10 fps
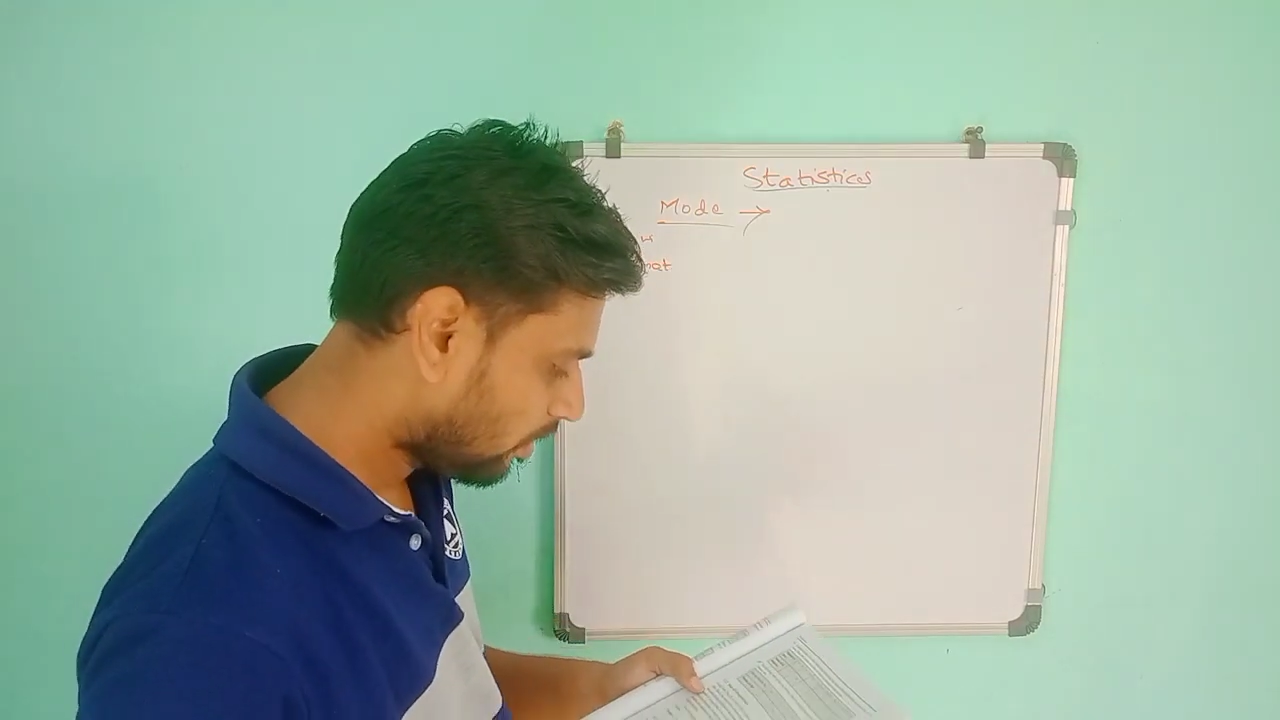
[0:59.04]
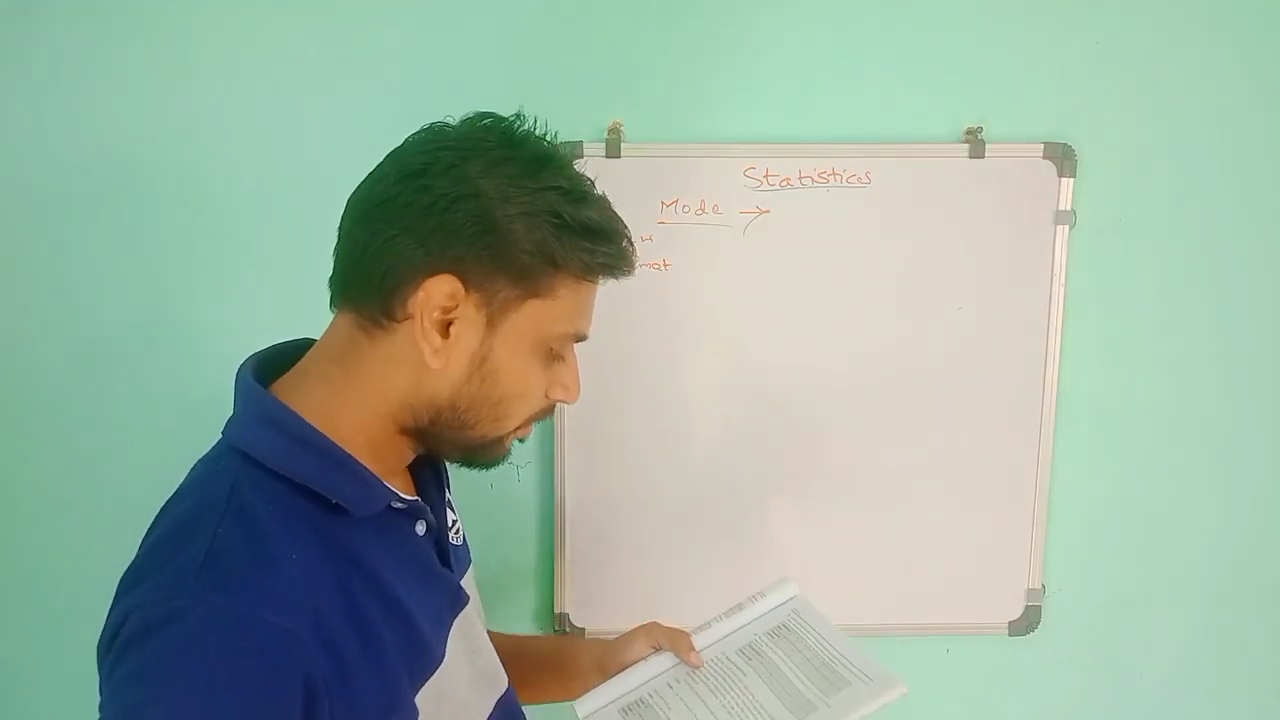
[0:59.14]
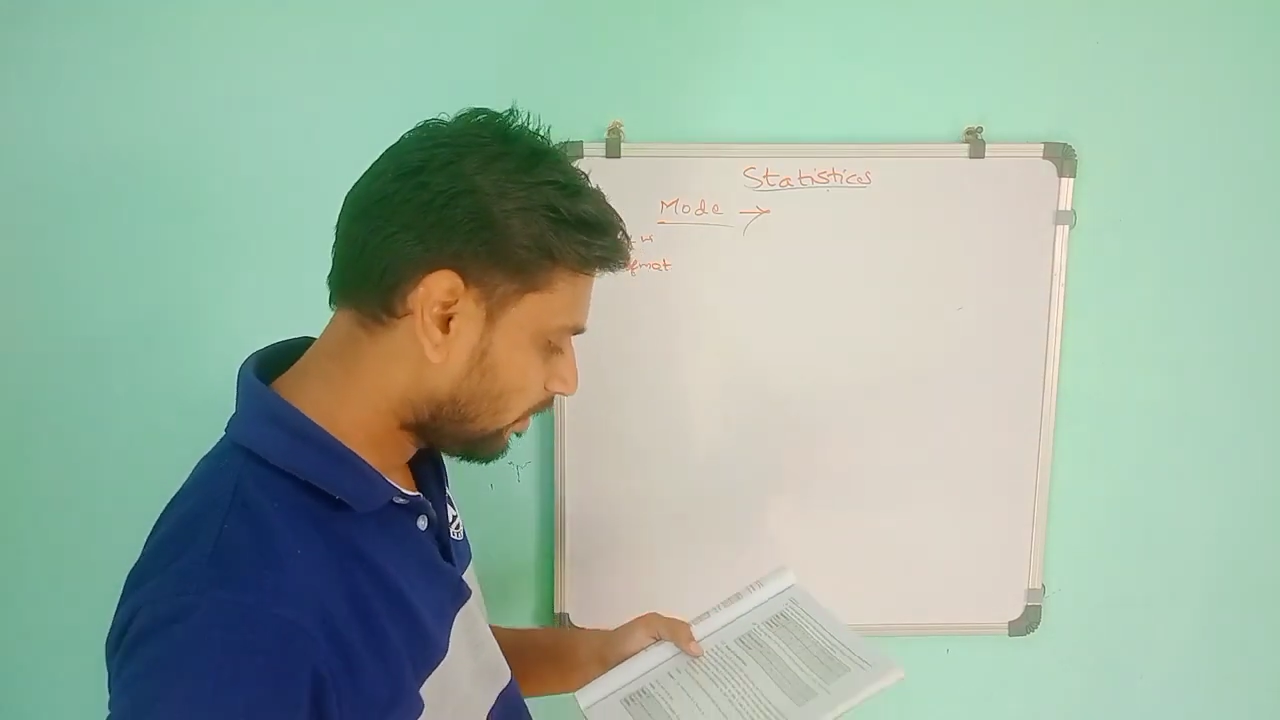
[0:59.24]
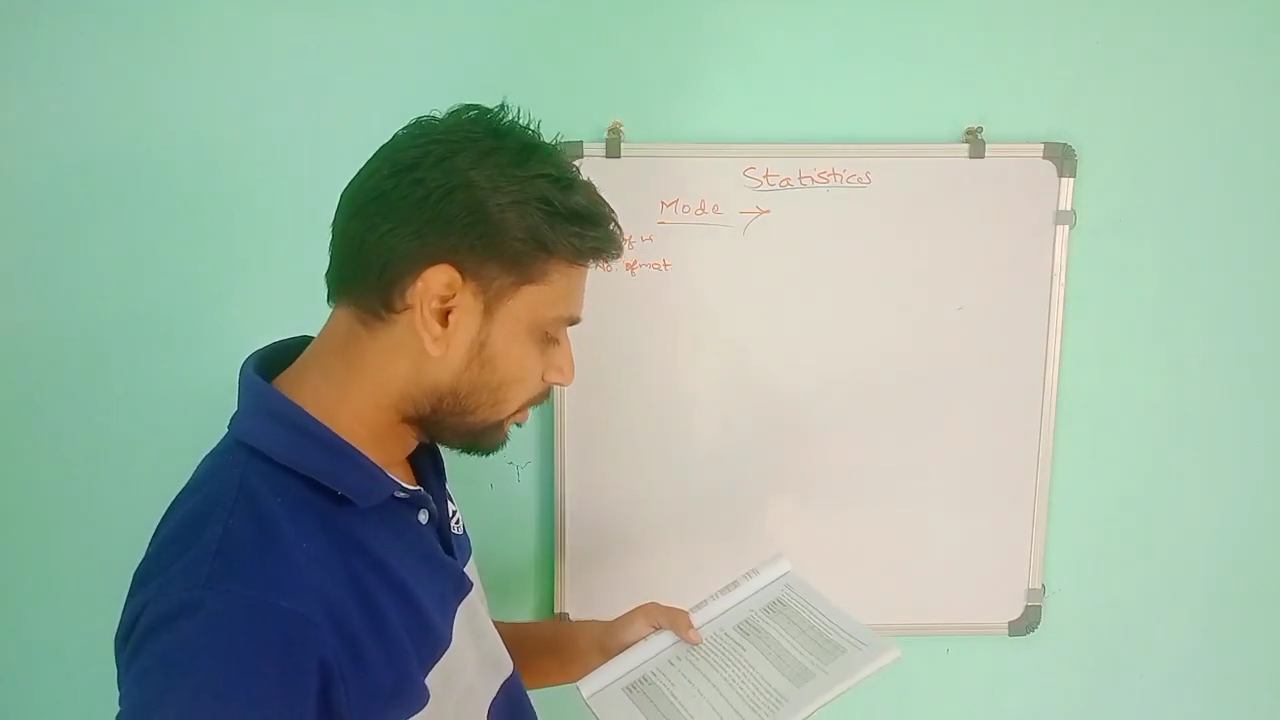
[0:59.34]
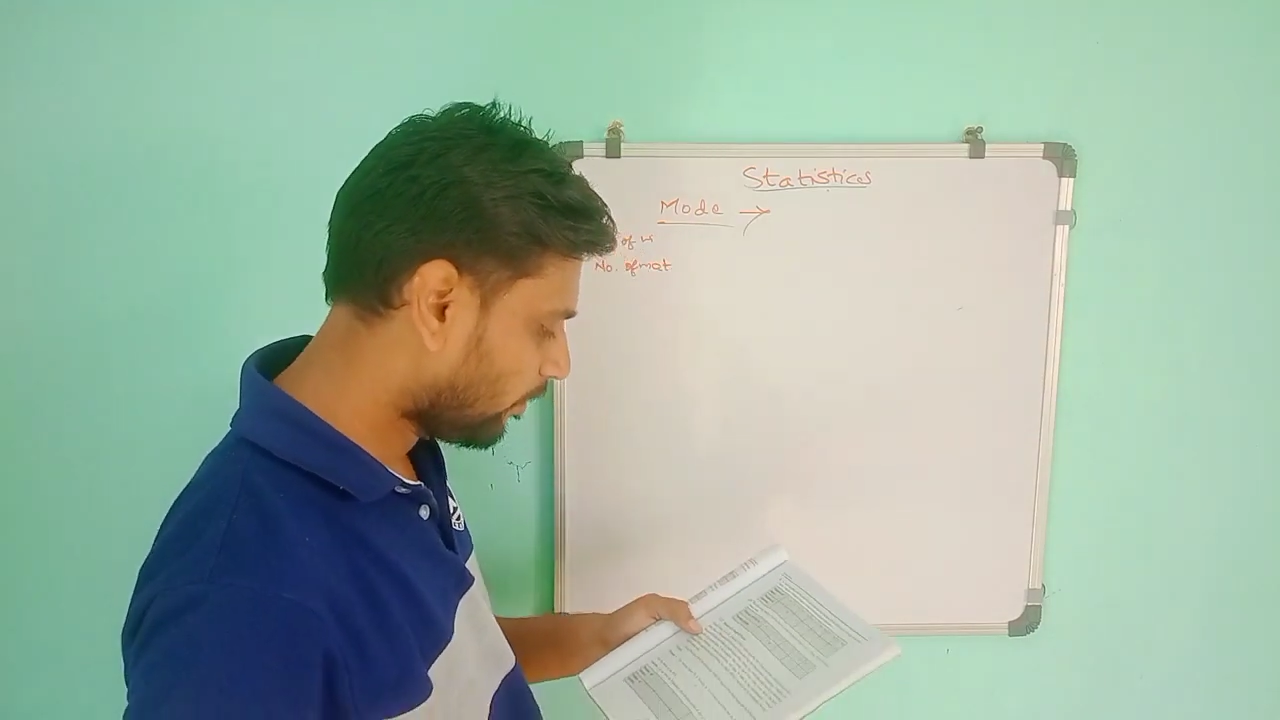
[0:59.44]

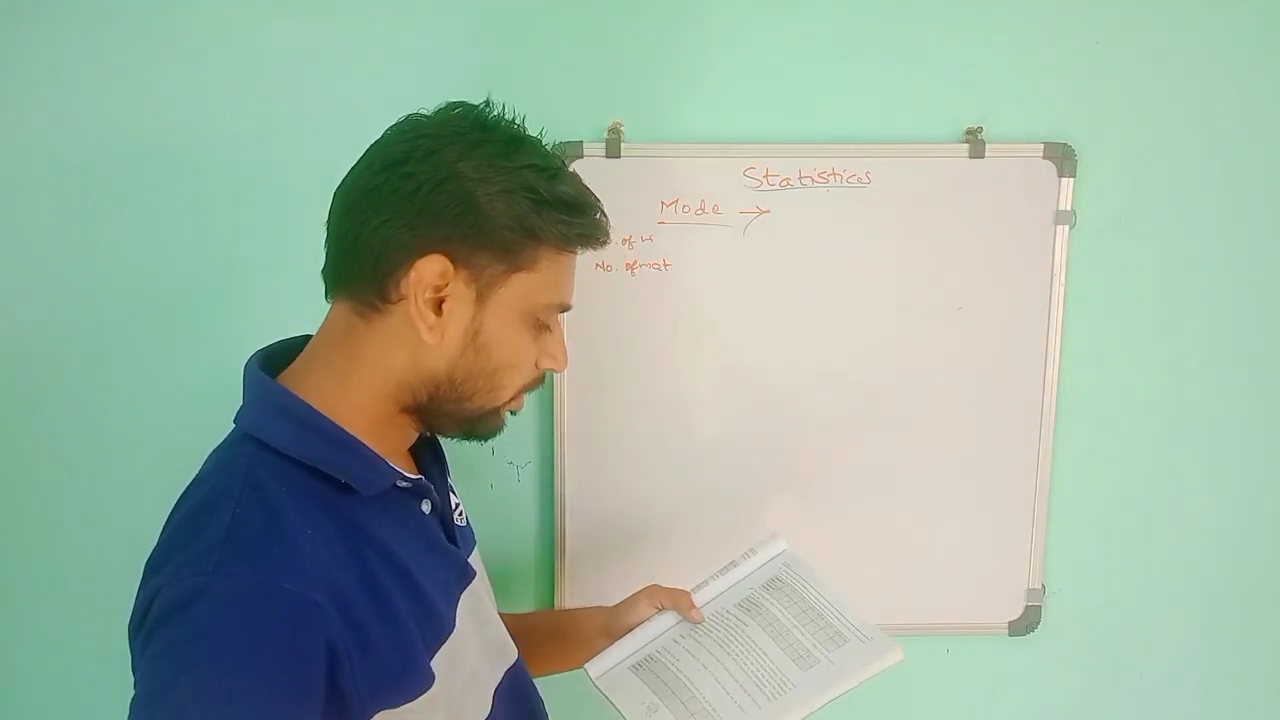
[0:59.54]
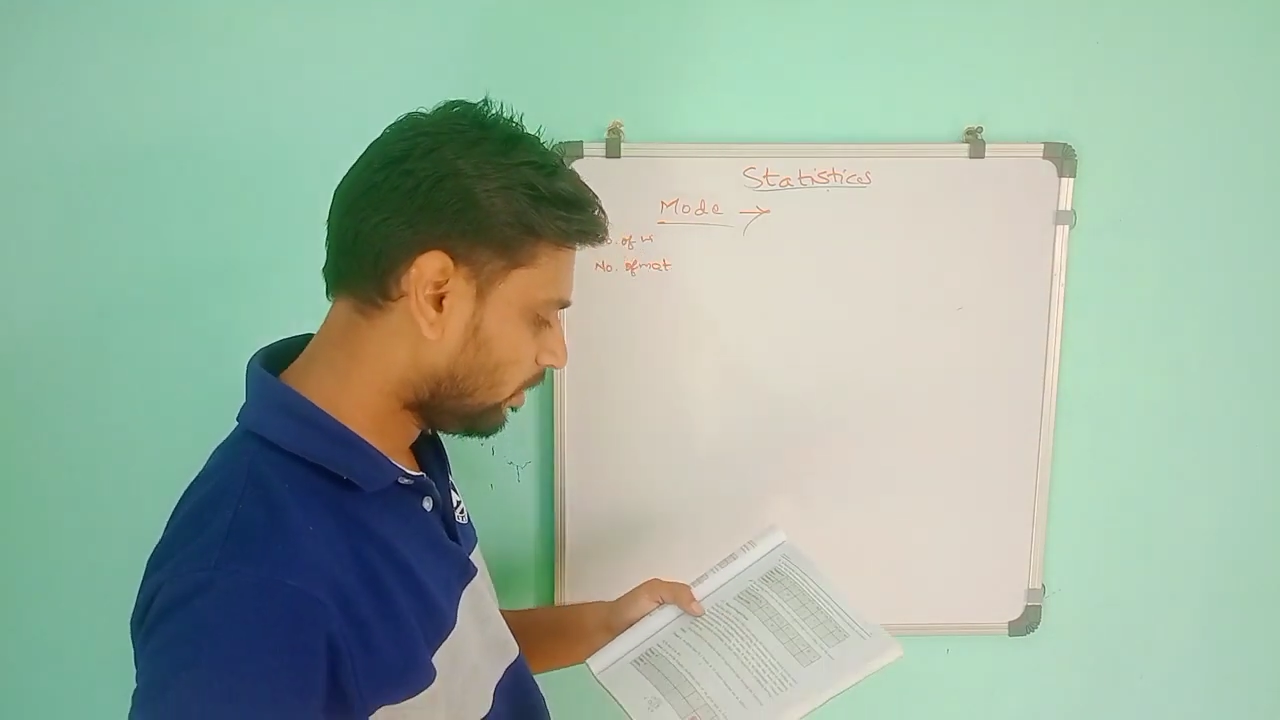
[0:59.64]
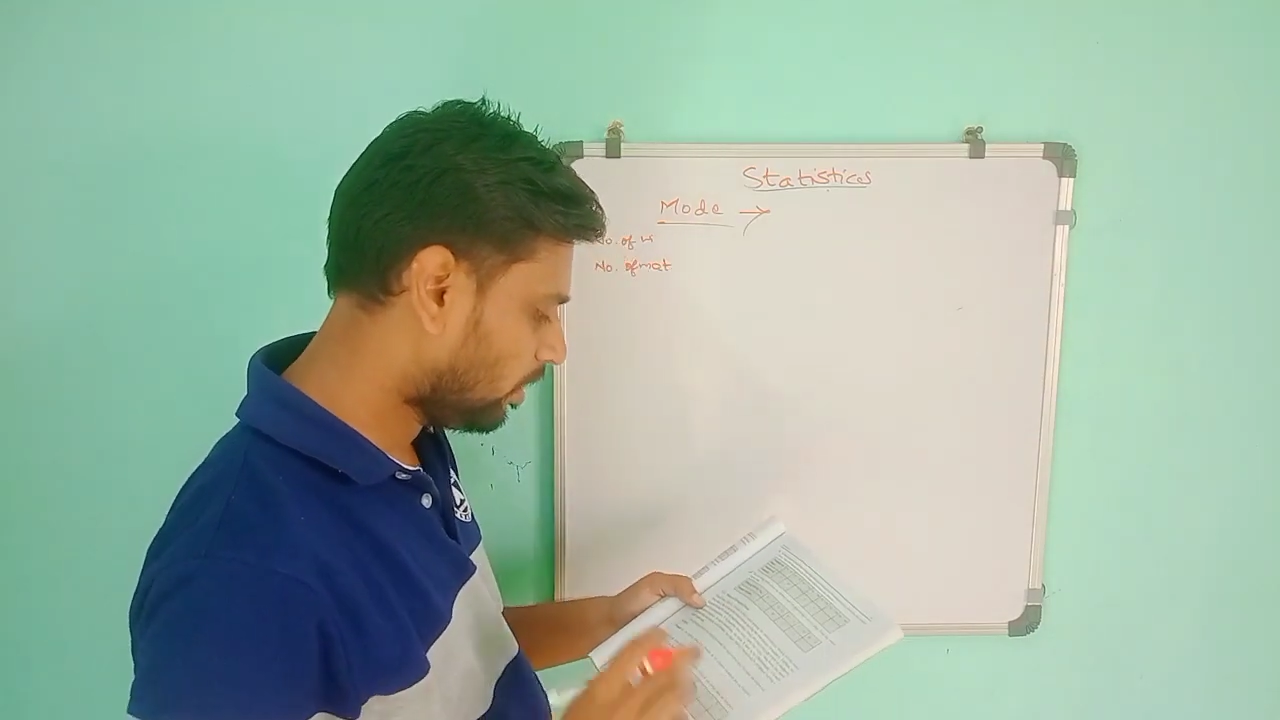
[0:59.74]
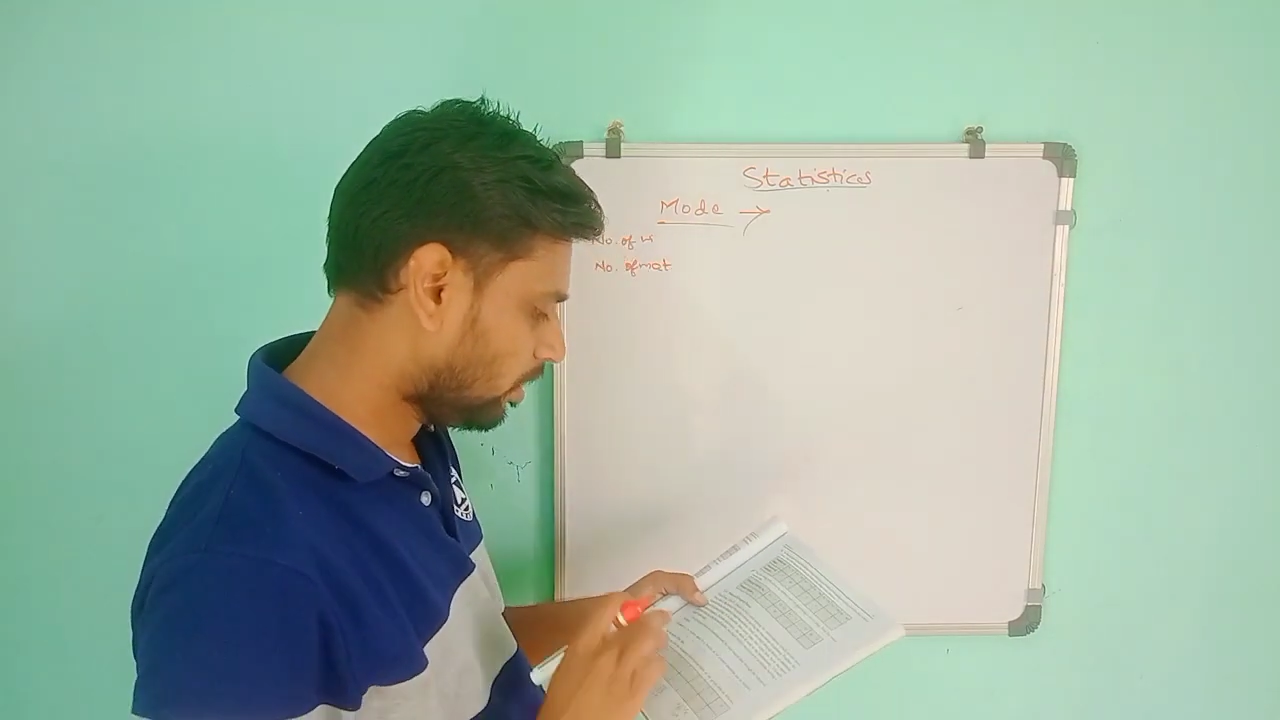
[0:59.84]
they given